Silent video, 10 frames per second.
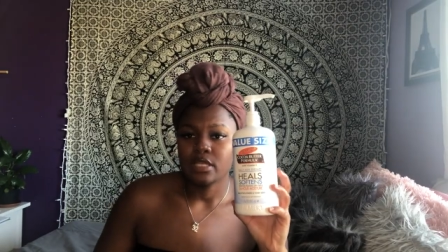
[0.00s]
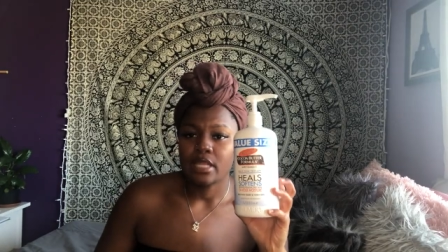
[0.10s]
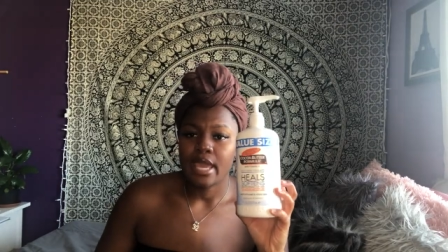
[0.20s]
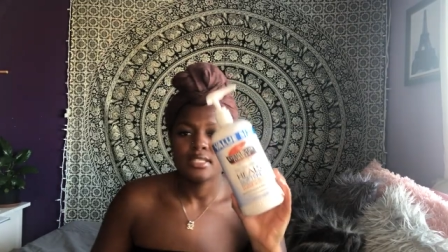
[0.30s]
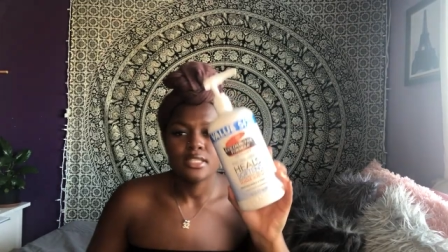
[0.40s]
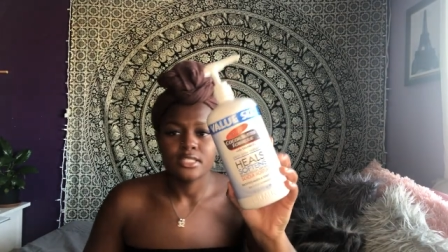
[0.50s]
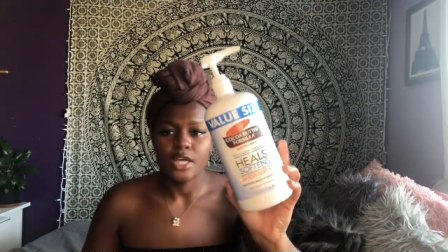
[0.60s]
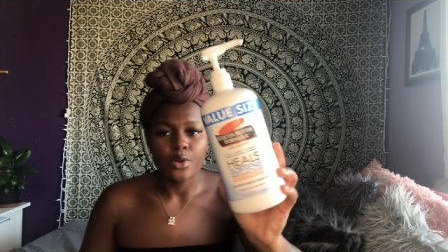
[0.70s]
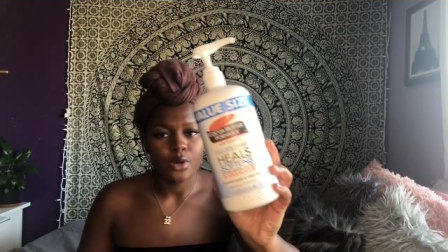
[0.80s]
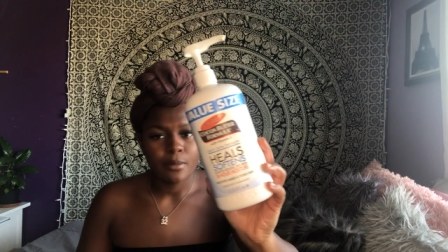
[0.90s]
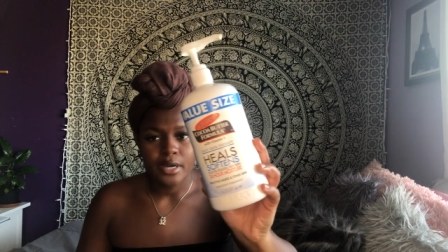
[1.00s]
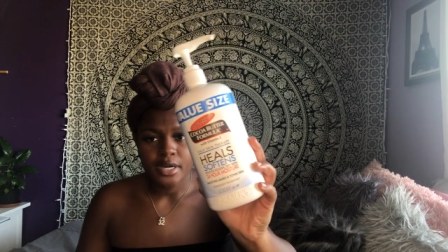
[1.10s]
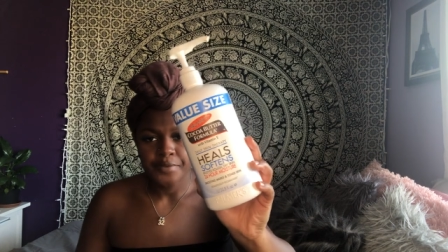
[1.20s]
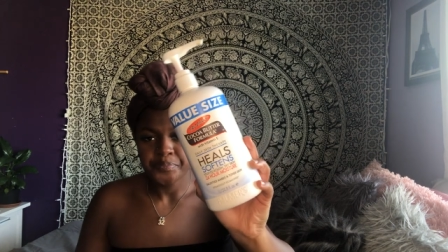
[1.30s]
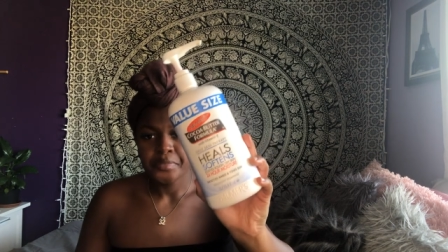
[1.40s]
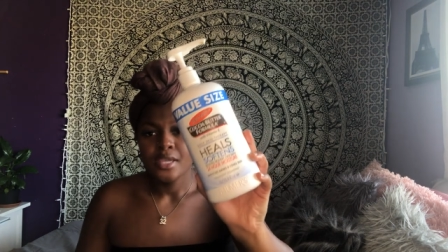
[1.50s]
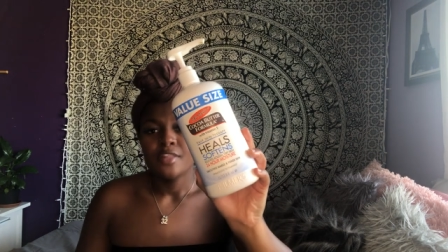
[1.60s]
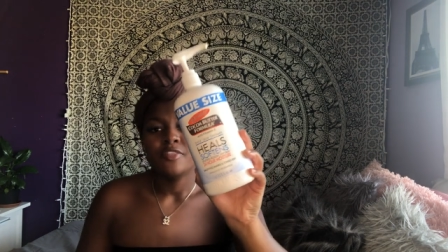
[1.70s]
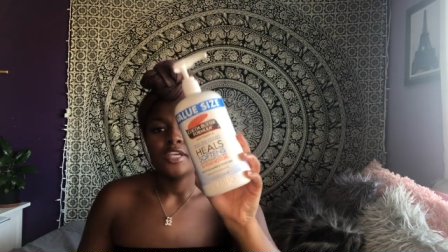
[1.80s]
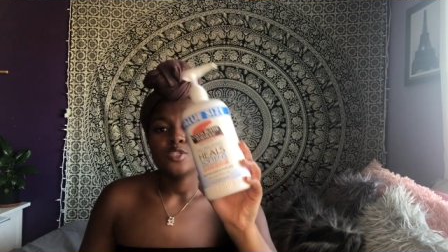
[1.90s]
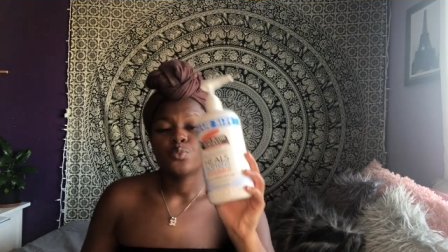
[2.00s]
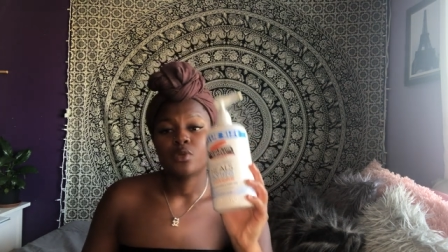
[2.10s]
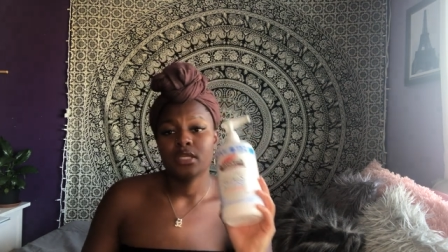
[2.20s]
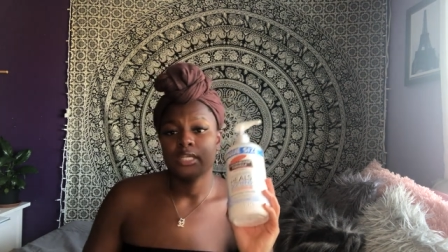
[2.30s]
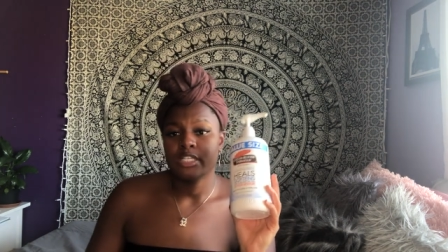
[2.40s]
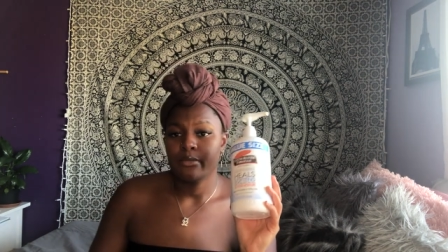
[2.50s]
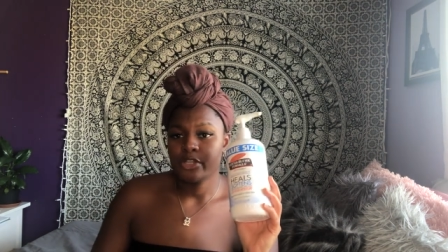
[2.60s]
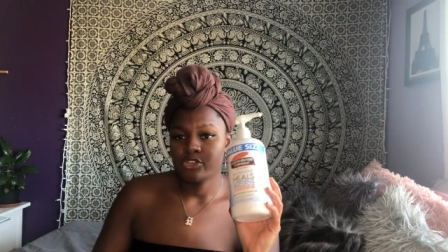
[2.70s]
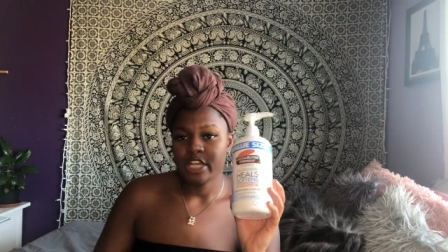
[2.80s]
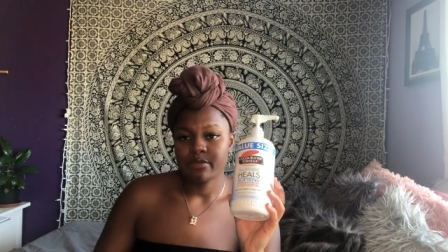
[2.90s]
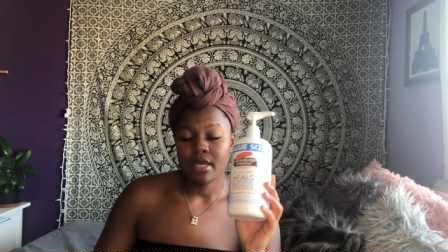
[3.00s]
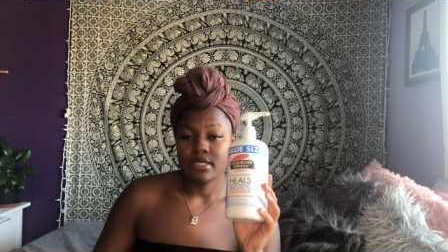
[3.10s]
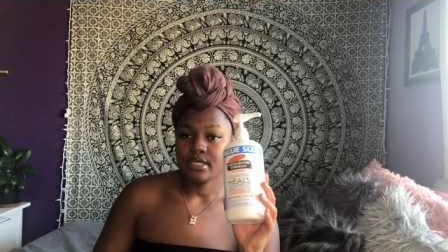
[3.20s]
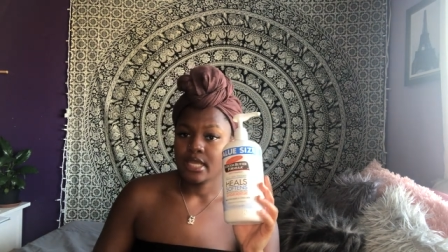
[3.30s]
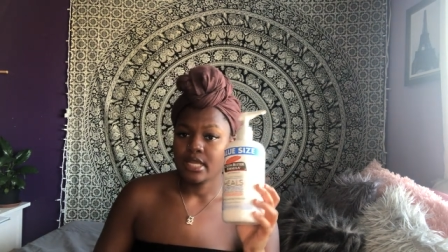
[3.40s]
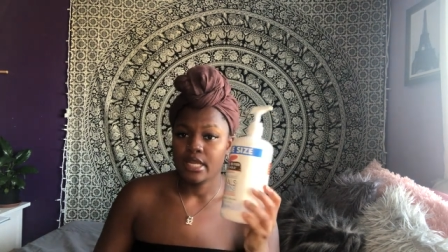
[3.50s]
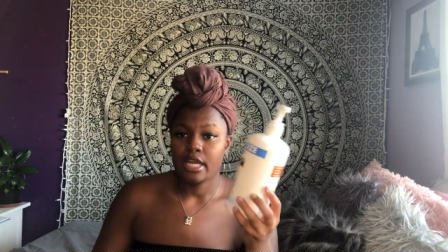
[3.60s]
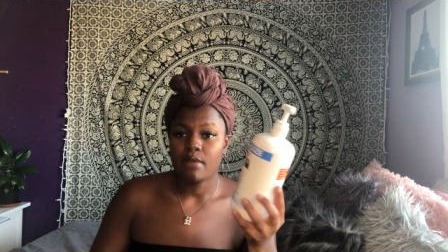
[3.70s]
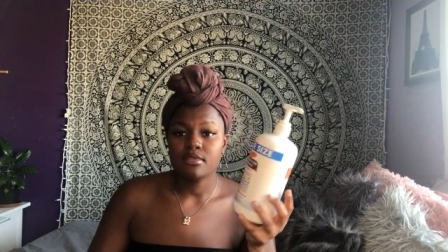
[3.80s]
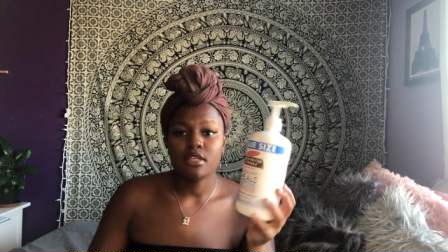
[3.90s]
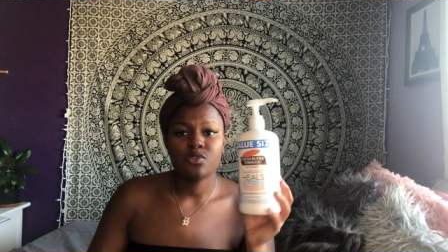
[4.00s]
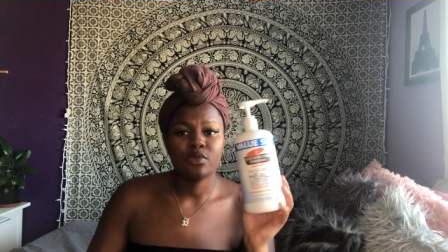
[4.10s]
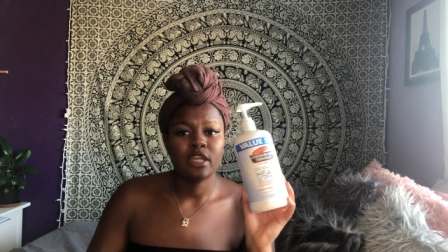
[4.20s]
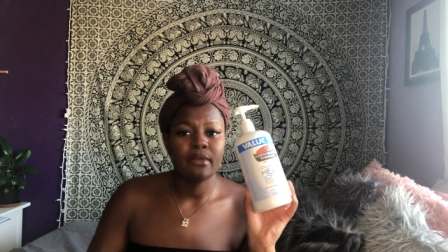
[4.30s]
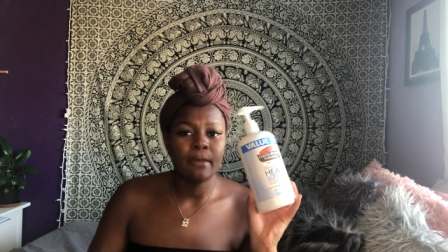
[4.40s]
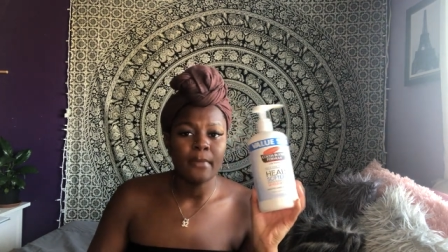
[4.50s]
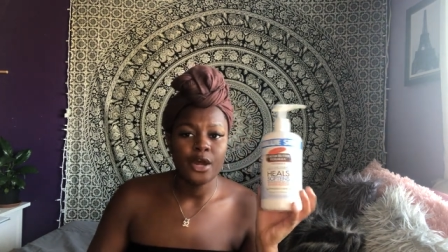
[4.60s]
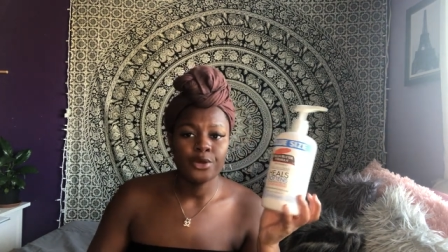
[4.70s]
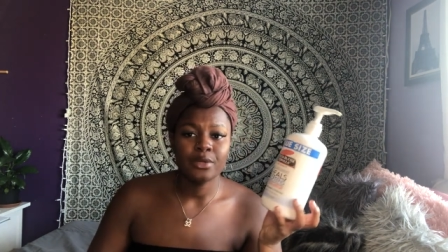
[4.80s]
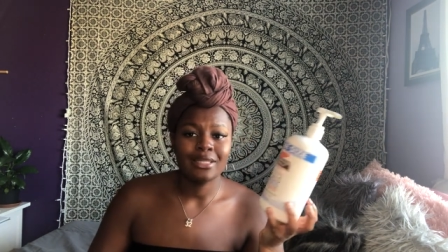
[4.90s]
like is this cocoa butter. This really does moisturize my skin, and it comes in this really big bottle.